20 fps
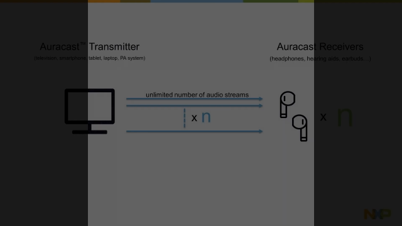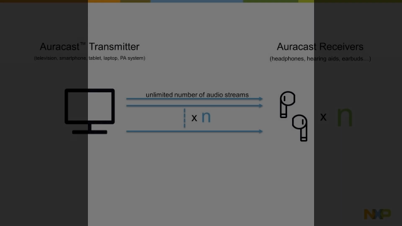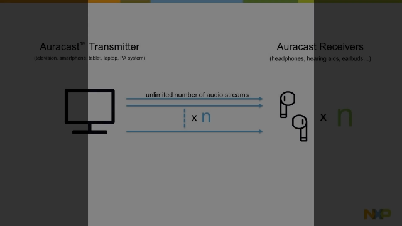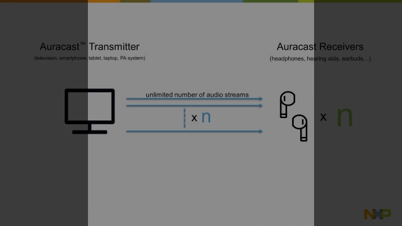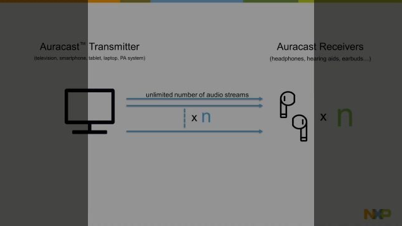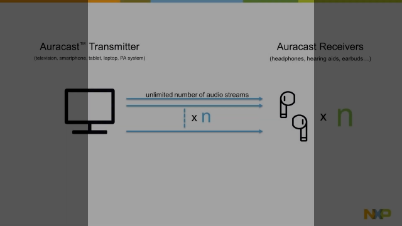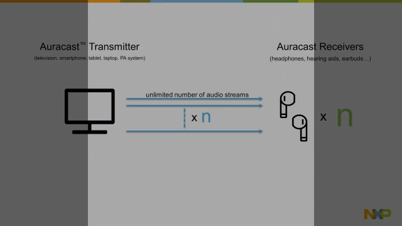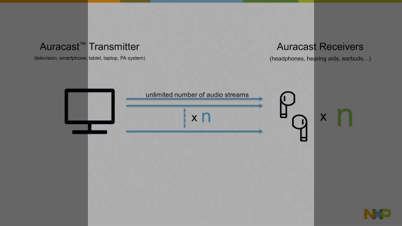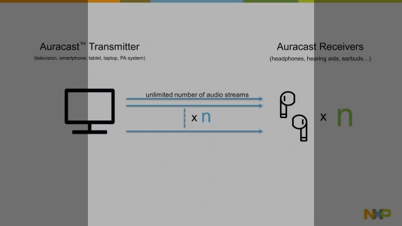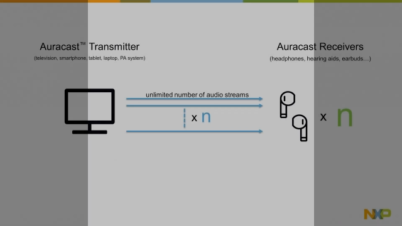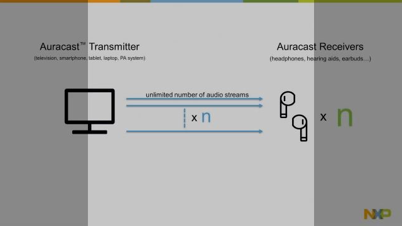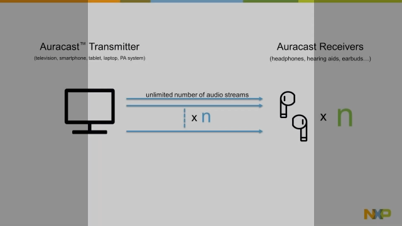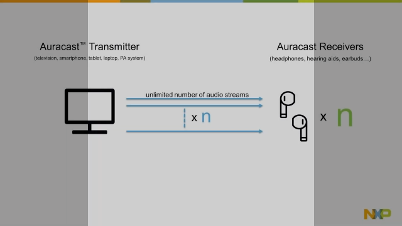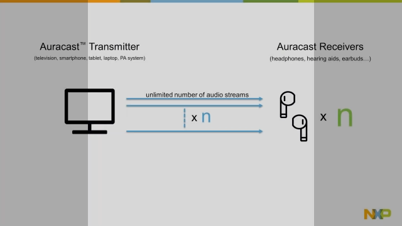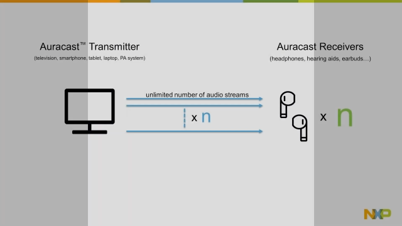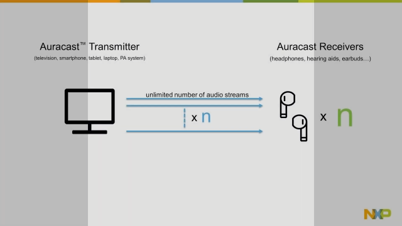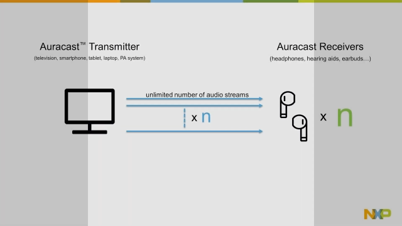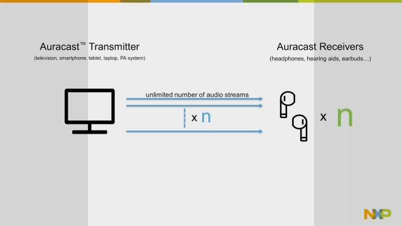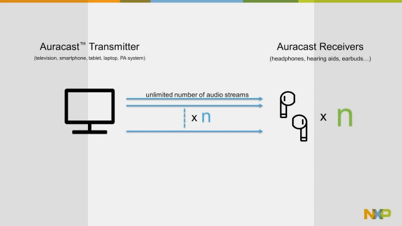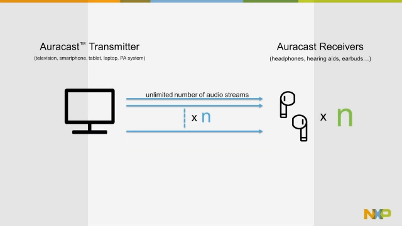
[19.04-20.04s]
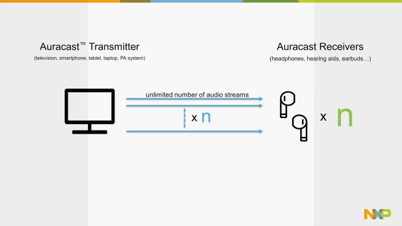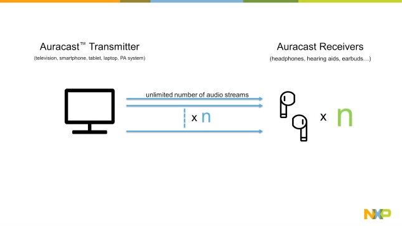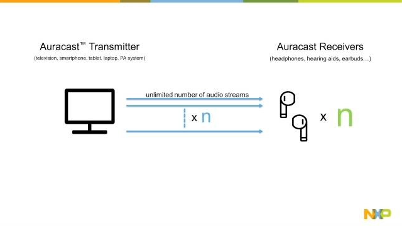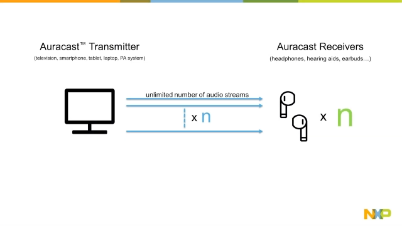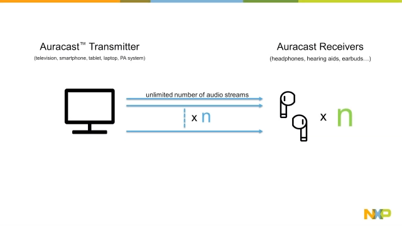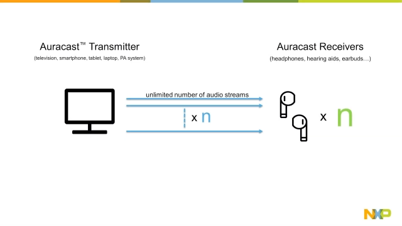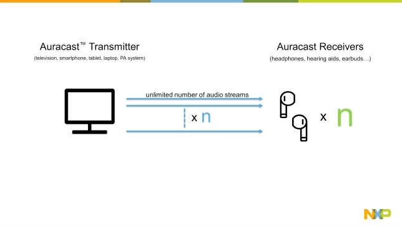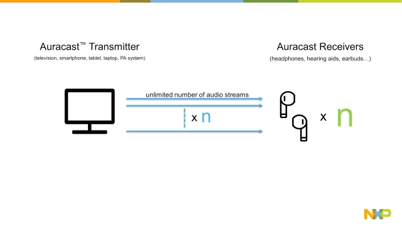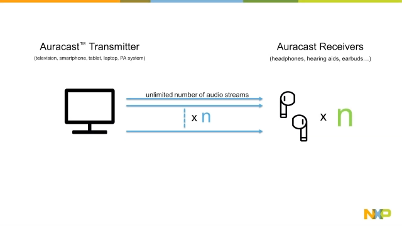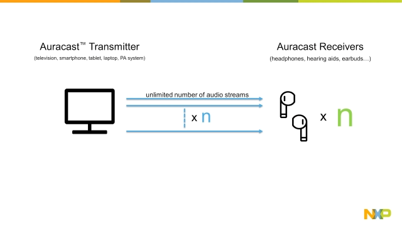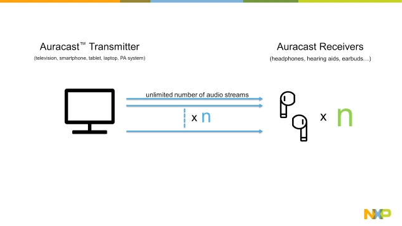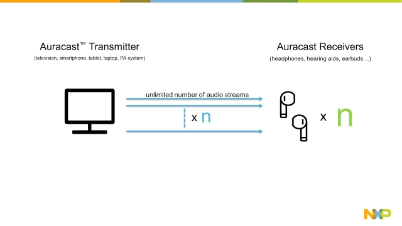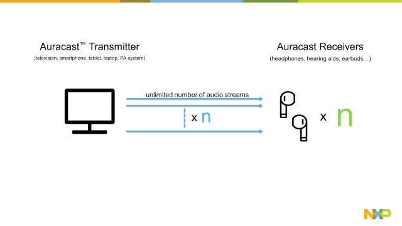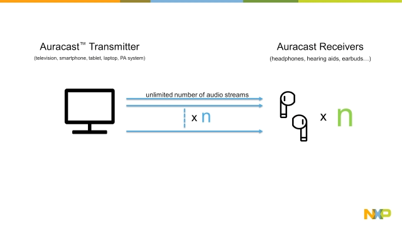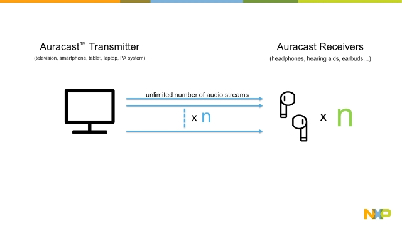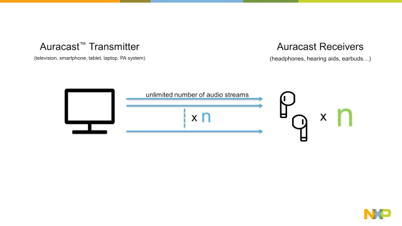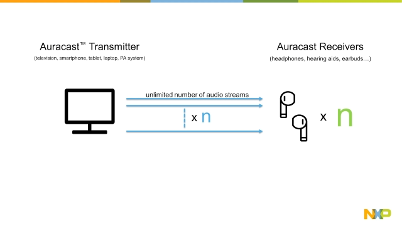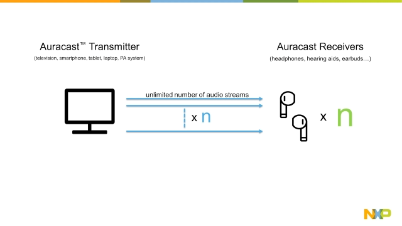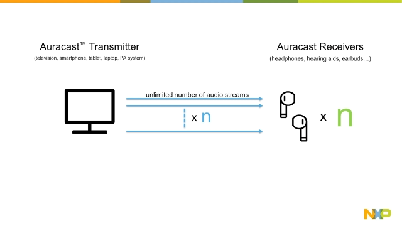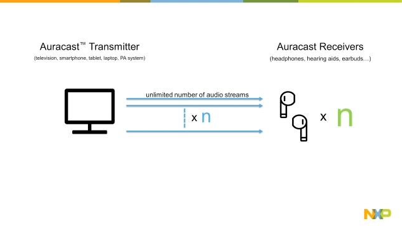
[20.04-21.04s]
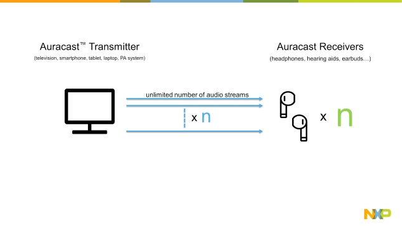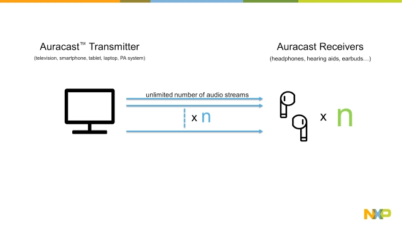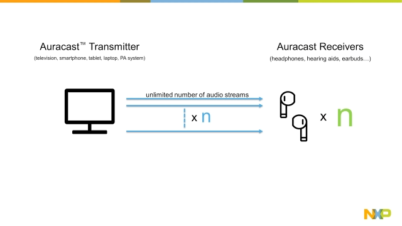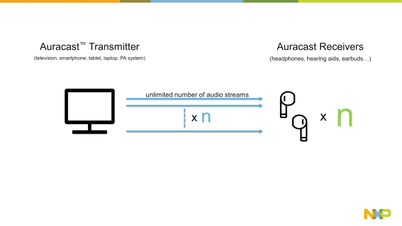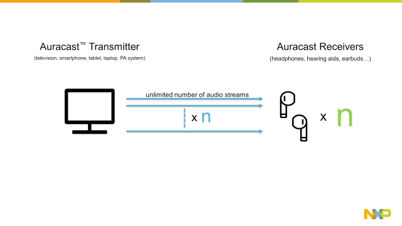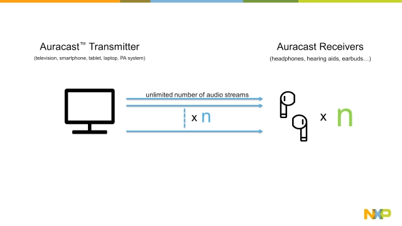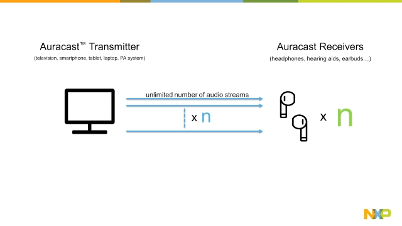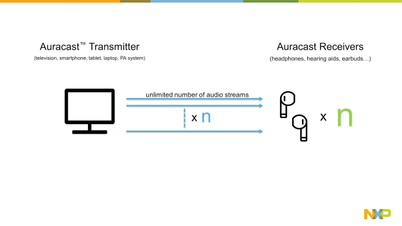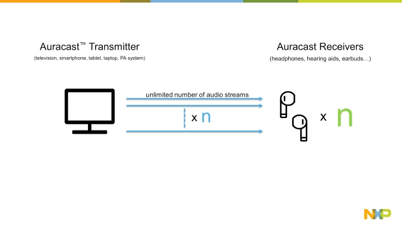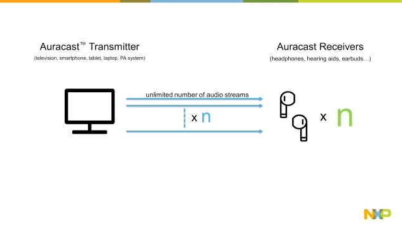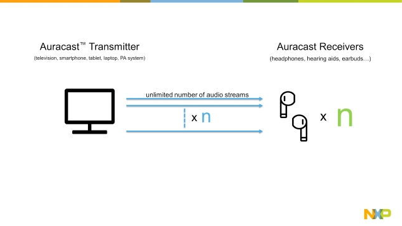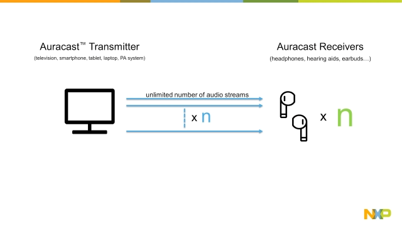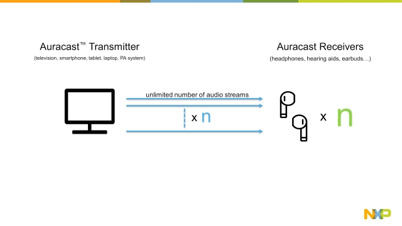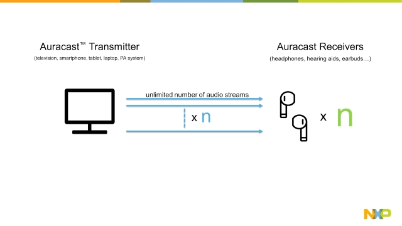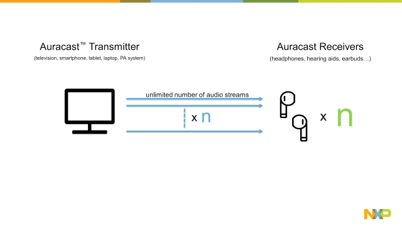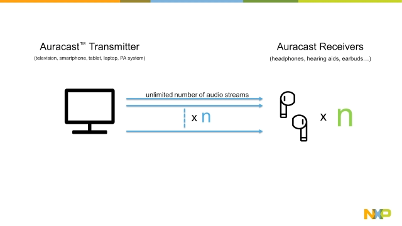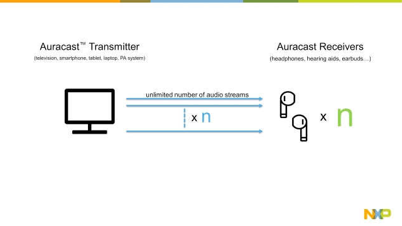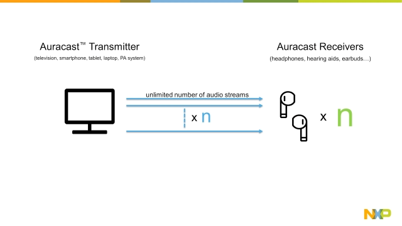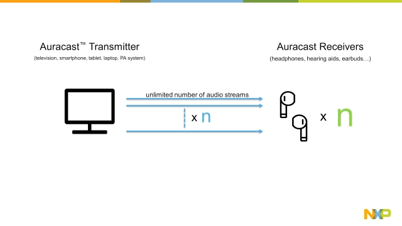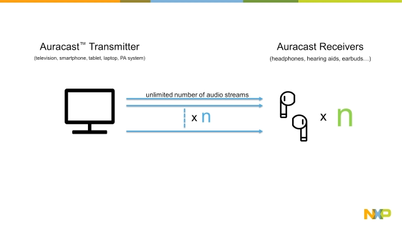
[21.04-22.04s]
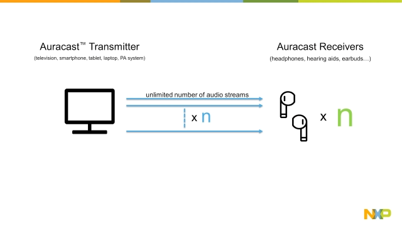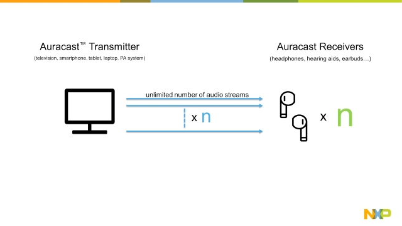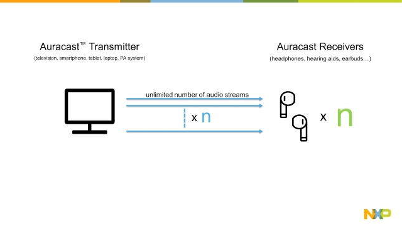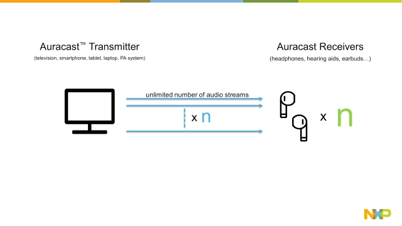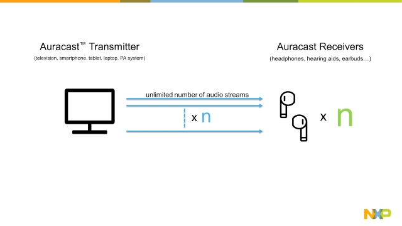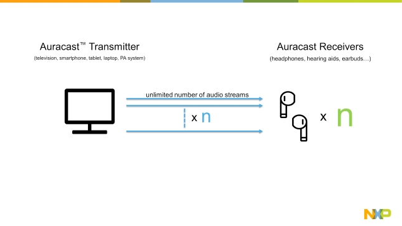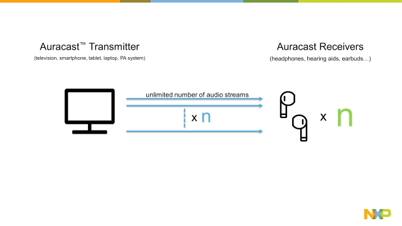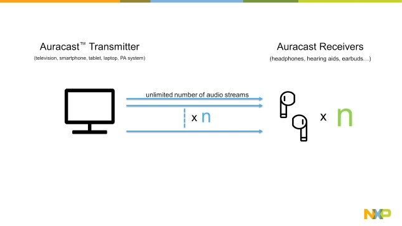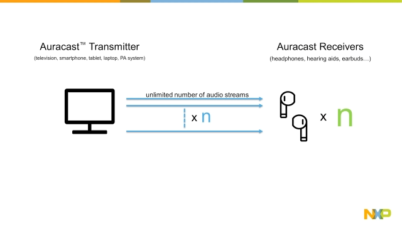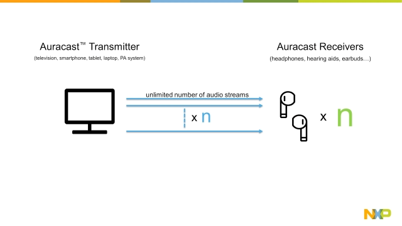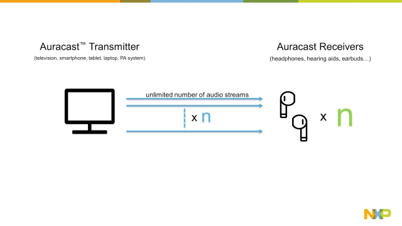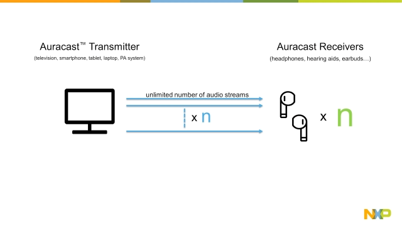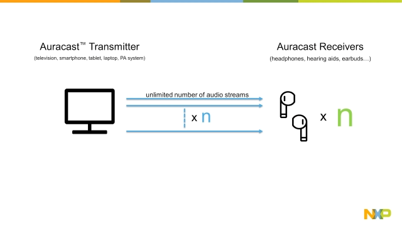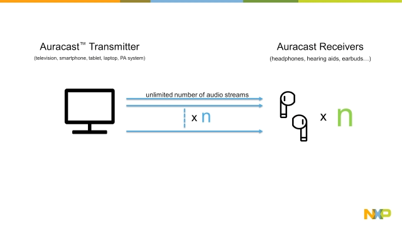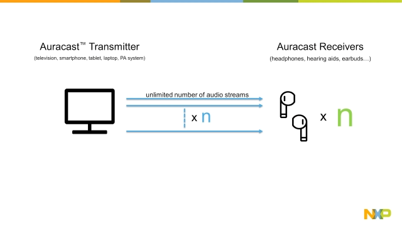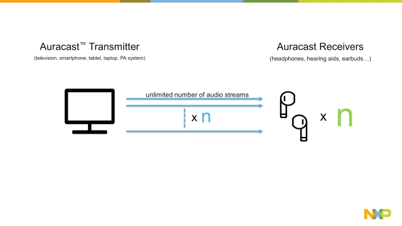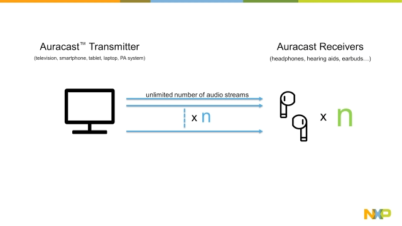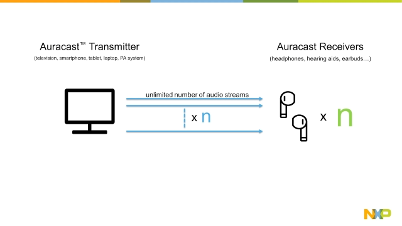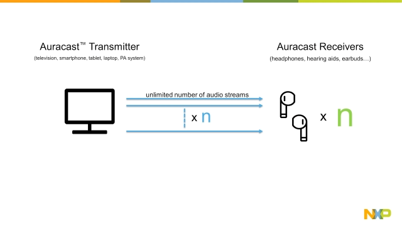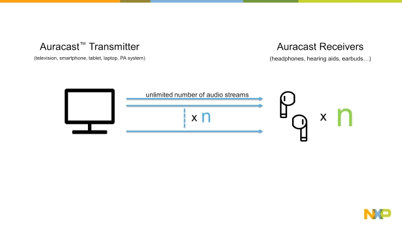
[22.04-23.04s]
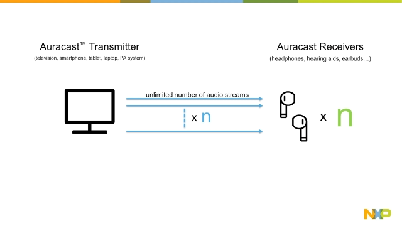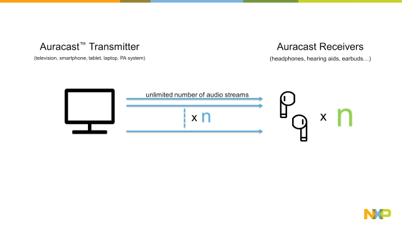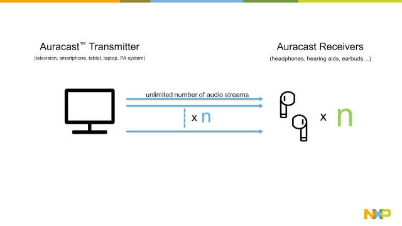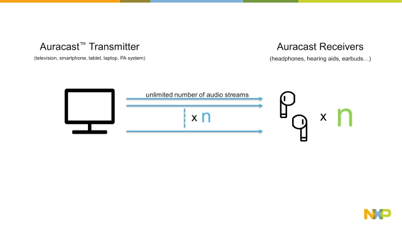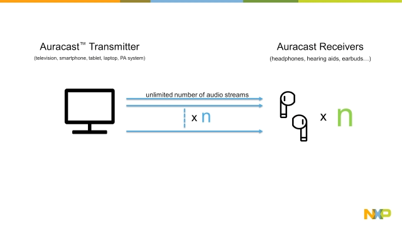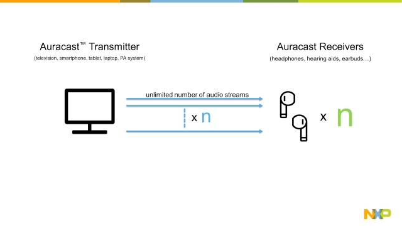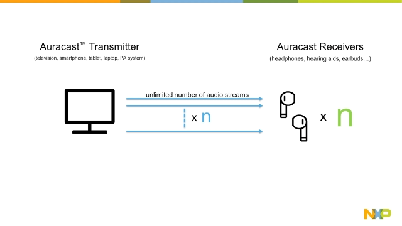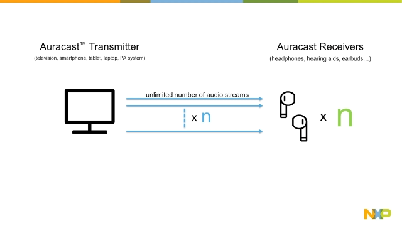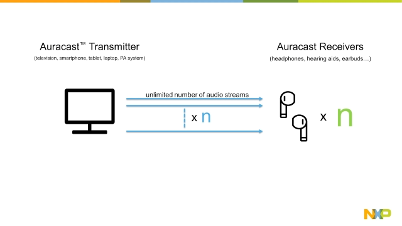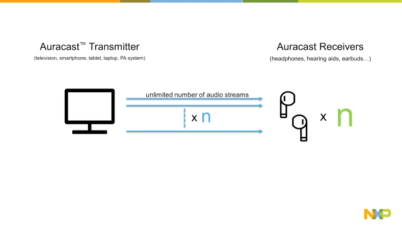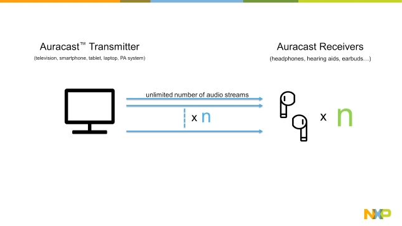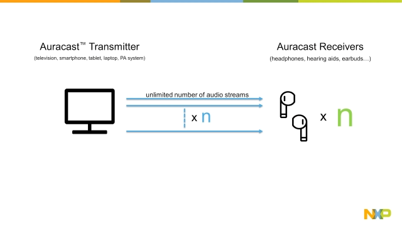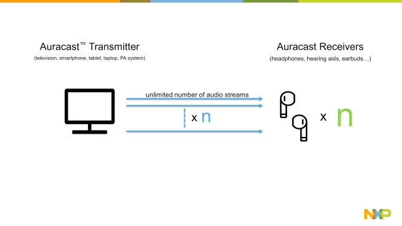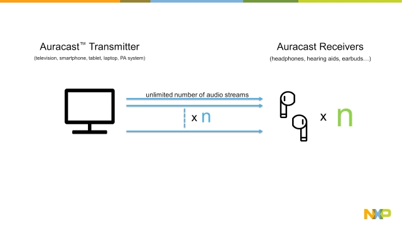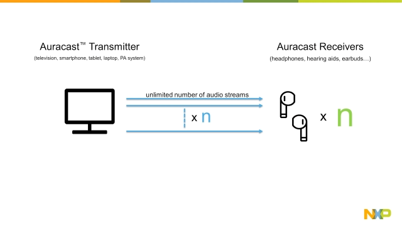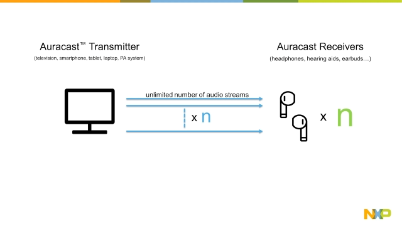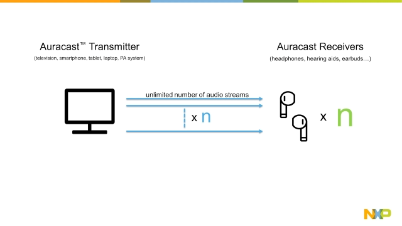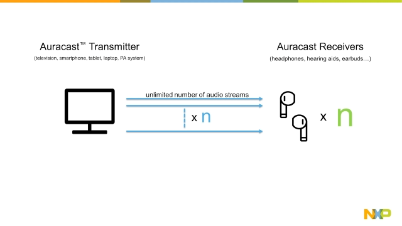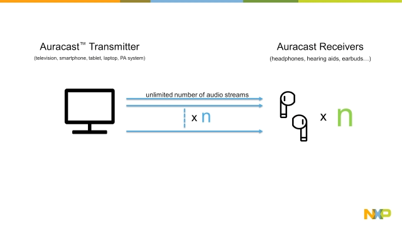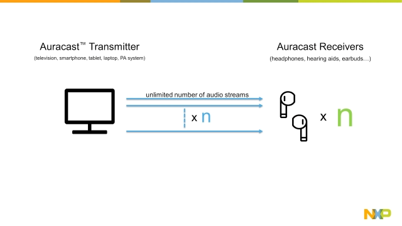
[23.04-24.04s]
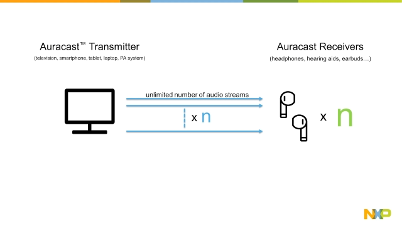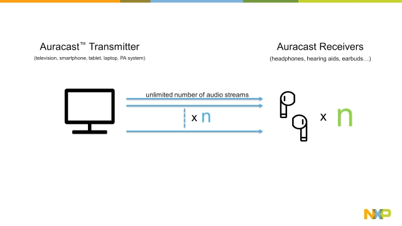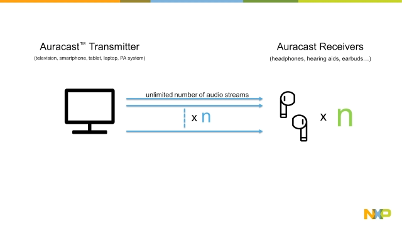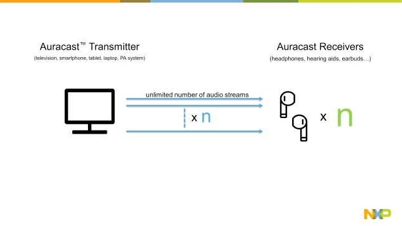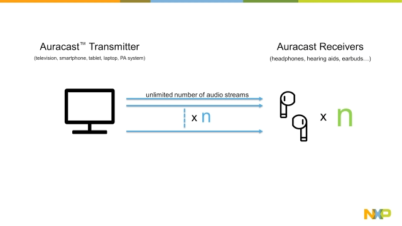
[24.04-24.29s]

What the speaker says: No face is visible, so there are no lips to read.